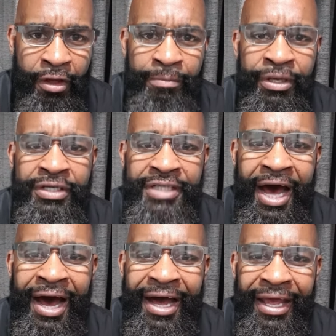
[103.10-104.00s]
Because
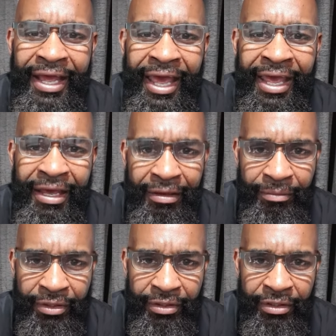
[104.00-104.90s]
I am
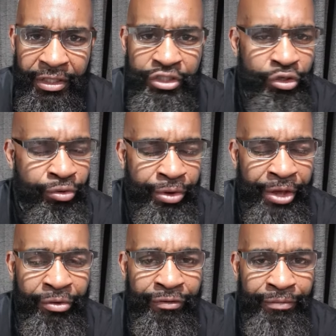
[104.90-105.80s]
is the
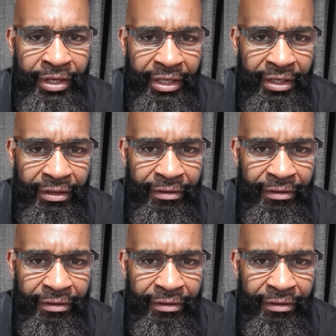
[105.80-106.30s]
creator of me.